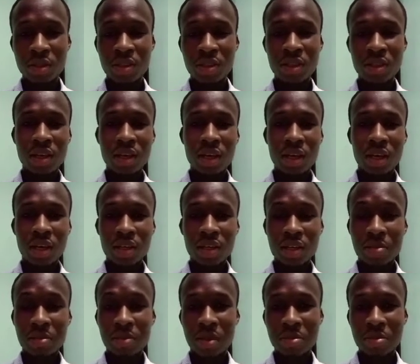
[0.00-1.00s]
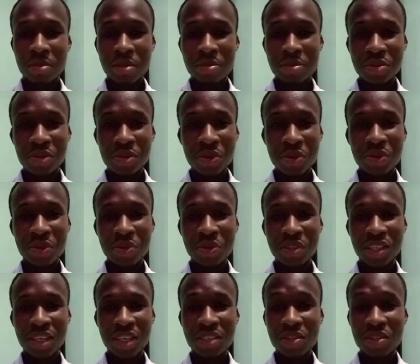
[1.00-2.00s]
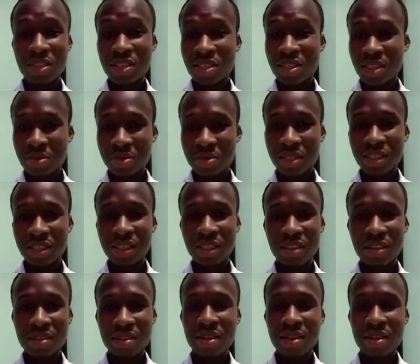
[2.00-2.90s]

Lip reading: and I'm sure today is not an exception either